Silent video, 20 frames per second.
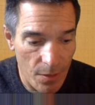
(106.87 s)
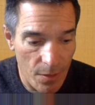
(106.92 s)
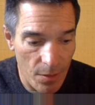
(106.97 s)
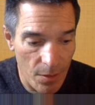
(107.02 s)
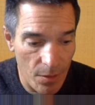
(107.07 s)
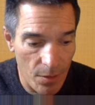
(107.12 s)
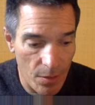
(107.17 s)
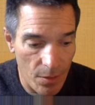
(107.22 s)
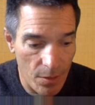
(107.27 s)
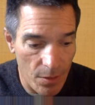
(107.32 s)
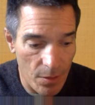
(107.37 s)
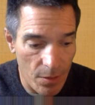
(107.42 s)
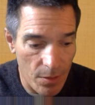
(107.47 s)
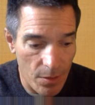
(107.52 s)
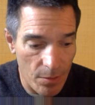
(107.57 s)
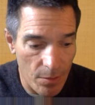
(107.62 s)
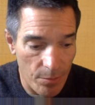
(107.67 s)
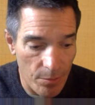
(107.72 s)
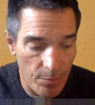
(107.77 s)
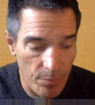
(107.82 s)

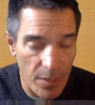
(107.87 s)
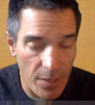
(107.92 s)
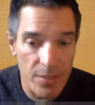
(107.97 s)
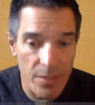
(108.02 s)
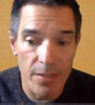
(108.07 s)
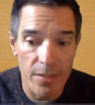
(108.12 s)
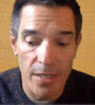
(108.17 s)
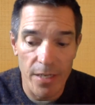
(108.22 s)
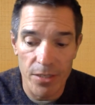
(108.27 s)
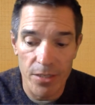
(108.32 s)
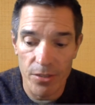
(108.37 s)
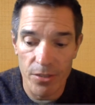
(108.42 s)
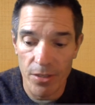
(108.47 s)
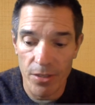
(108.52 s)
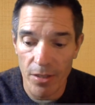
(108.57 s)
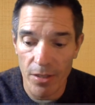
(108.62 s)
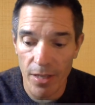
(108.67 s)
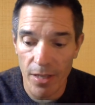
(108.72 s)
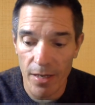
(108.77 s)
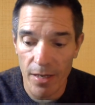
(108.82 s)
the
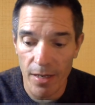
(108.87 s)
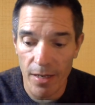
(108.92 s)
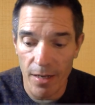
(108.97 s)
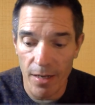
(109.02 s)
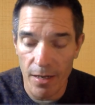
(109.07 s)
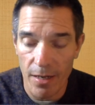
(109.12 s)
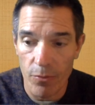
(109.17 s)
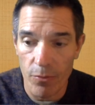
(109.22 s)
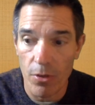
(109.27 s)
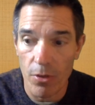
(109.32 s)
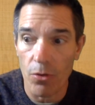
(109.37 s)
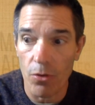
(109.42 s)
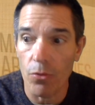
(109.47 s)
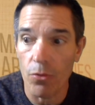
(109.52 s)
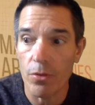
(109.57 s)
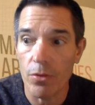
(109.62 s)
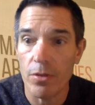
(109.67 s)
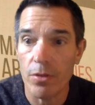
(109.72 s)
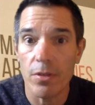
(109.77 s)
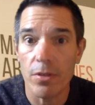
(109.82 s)
presentation that I
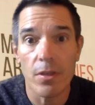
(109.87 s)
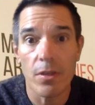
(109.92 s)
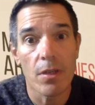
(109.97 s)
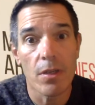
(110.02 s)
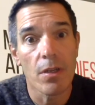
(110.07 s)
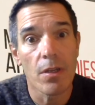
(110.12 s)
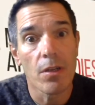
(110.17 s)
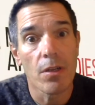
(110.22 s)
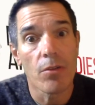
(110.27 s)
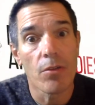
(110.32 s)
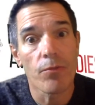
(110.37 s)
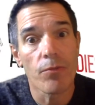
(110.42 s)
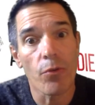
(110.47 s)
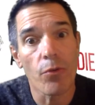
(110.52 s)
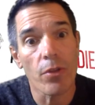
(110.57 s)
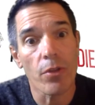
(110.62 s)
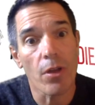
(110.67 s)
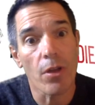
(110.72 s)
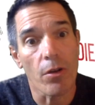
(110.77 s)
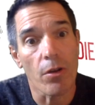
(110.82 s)
recorded
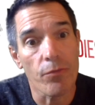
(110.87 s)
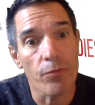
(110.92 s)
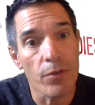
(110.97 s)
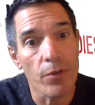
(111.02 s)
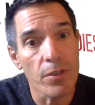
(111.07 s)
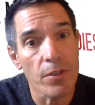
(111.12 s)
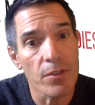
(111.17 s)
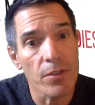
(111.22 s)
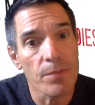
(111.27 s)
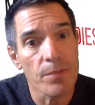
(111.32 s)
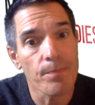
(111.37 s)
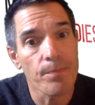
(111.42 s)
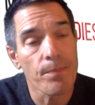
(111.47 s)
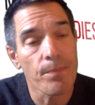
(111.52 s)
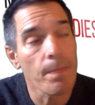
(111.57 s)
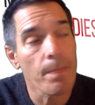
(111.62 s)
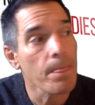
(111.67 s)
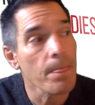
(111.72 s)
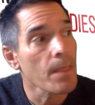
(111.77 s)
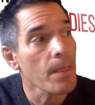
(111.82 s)
for the conference.
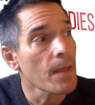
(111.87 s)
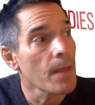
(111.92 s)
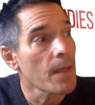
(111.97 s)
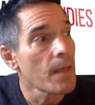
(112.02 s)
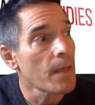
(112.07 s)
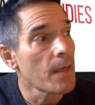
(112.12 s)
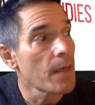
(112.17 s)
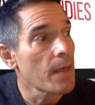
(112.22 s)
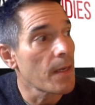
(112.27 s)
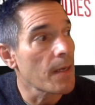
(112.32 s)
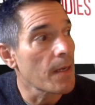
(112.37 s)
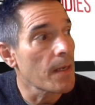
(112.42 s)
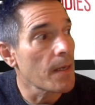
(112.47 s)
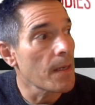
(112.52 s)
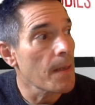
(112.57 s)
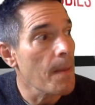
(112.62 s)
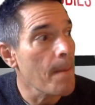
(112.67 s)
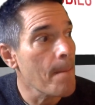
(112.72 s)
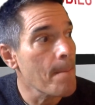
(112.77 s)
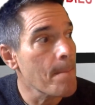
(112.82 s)

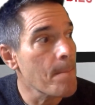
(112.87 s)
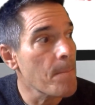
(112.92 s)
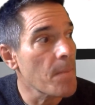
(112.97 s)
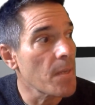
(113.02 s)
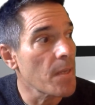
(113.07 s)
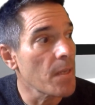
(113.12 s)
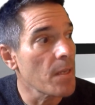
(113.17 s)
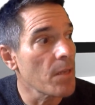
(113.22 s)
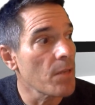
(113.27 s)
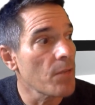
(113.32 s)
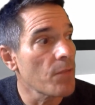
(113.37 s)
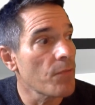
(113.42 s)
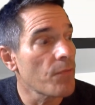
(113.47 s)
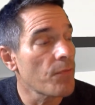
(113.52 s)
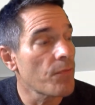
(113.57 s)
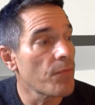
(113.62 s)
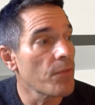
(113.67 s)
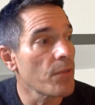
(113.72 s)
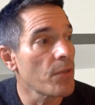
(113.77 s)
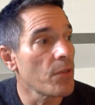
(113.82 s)

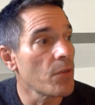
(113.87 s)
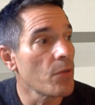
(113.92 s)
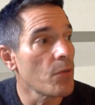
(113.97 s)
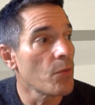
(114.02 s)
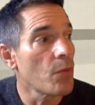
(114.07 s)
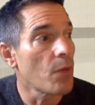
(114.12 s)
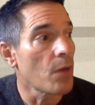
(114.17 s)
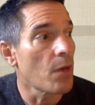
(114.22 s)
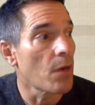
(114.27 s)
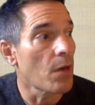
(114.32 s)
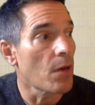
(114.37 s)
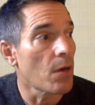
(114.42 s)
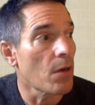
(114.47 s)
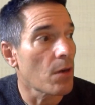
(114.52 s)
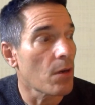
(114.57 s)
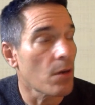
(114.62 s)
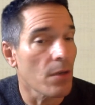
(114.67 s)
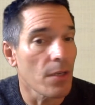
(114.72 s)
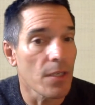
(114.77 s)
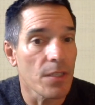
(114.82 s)
If you
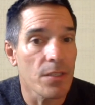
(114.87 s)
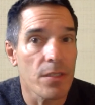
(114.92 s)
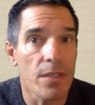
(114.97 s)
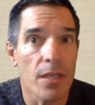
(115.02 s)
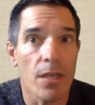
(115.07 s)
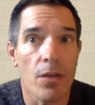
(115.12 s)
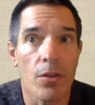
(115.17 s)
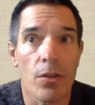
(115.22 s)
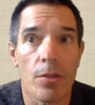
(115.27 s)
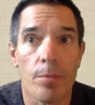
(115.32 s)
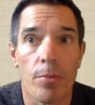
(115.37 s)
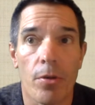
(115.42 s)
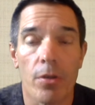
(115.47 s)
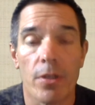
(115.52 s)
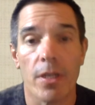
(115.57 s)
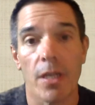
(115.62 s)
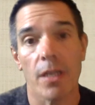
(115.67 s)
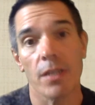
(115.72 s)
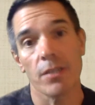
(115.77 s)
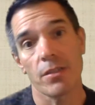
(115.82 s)
are listening on the
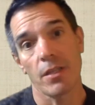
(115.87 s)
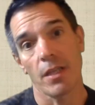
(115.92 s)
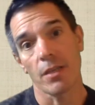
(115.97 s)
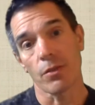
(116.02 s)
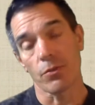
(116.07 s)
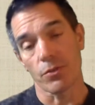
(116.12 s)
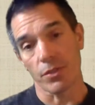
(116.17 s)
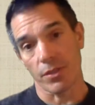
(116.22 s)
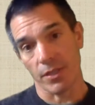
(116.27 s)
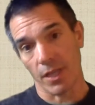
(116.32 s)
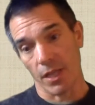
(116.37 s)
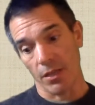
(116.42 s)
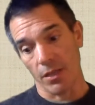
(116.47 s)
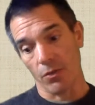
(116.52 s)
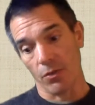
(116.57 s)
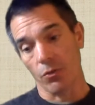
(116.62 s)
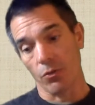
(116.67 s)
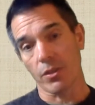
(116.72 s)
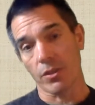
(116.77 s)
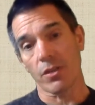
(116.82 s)
podcast, then you'll just get the
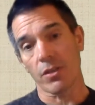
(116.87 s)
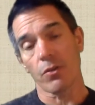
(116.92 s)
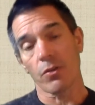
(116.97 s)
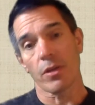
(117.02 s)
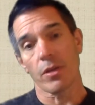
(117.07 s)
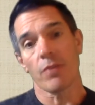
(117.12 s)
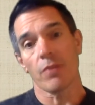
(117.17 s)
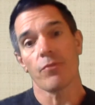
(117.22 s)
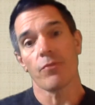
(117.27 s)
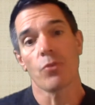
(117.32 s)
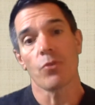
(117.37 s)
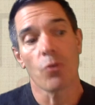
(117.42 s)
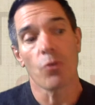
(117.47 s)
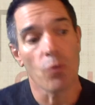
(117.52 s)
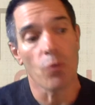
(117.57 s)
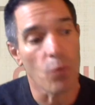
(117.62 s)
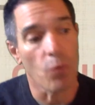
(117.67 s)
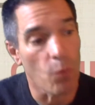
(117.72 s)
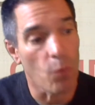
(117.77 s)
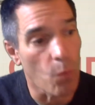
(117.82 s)
audio. If
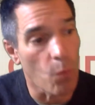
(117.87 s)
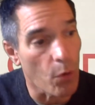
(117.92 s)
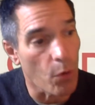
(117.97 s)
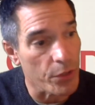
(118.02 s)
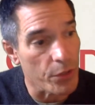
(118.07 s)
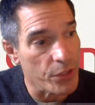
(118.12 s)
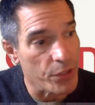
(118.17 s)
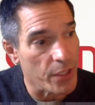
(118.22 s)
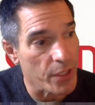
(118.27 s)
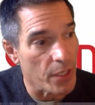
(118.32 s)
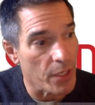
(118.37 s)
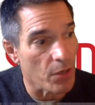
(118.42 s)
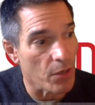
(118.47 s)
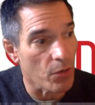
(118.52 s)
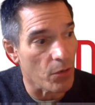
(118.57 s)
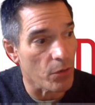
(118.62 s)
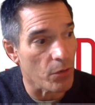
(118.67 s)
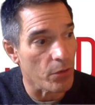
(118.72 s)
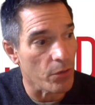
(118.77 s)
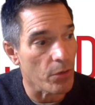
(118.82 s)
you're watching
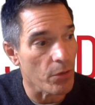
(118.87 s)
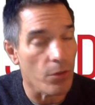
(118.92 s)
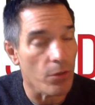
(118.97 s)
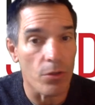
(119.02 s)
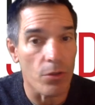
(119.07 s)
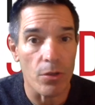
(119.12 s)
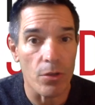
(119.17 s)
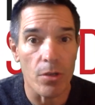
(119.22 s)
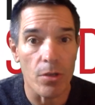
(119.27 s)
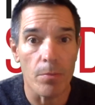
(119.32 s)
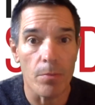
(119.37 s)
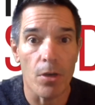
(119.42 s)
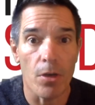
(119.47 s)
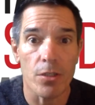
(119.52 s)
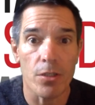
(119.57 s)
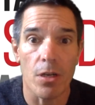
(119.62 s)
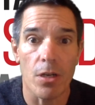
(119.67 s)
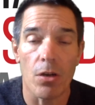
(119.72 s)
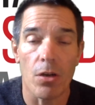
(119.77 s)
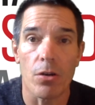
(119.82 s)
on the
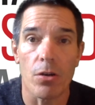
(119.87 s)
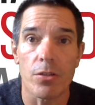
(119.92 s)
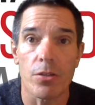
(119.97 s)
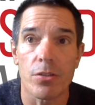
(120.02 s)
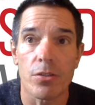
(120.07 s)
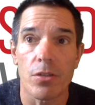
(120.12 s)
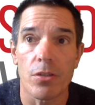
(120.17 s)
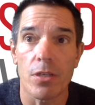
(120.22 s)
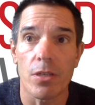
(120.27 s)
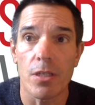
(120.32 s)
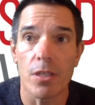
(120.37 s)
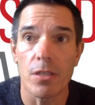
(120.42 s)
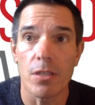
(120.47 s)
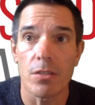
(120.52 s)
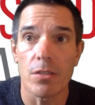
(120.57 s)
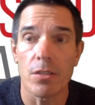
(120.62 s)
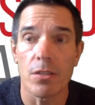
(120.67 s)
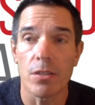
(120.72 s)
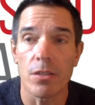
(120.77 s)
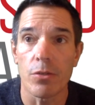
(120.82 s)
Martial Arts
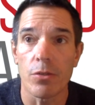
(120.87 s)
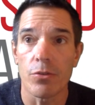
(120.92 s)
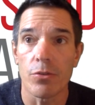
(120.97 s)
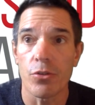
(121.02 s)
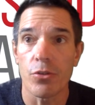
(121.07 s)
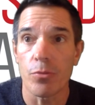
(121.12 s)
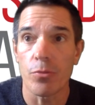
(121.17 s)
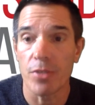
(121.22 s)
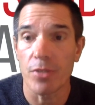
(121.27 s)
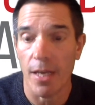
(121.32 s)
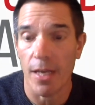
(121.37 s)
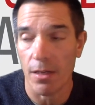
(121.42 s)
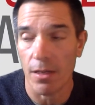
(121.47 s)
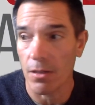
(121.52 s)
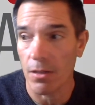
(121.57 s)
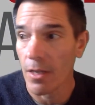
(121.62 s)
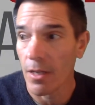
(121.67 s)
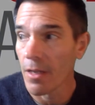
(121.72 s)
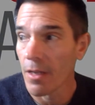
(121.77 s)
Studies YouTube channel,